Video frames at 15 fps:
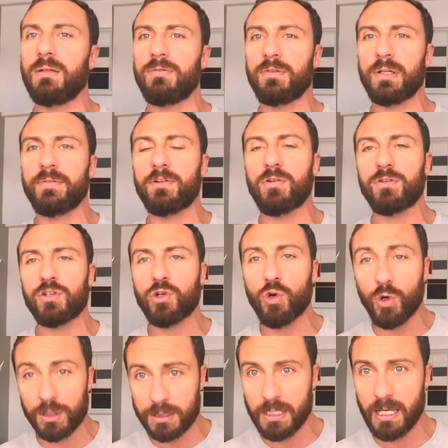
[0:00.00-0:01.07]
if you leave it on
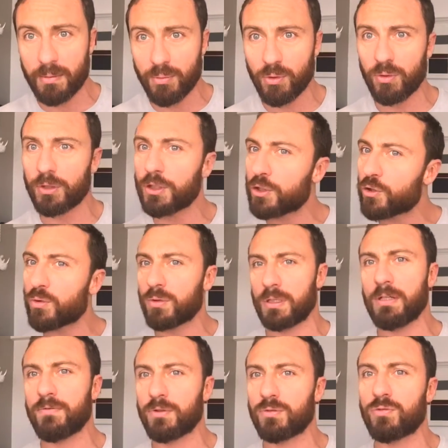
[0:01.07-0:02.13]
your table in your
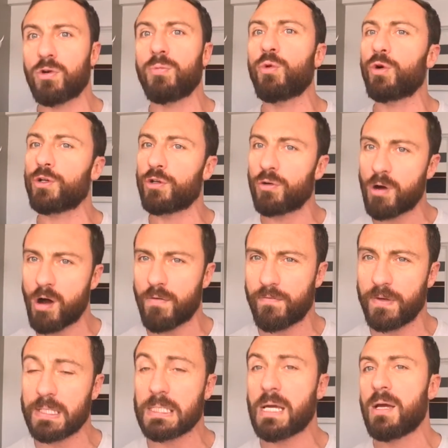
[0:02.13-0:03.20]
living room or in your
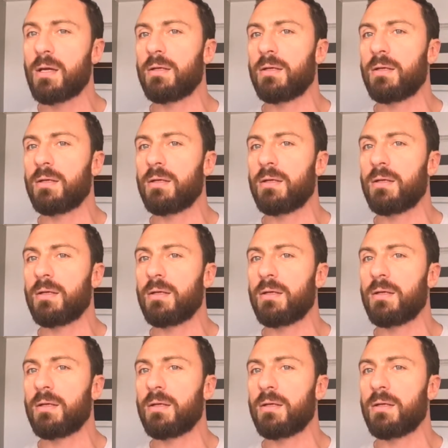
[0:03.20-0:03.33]
office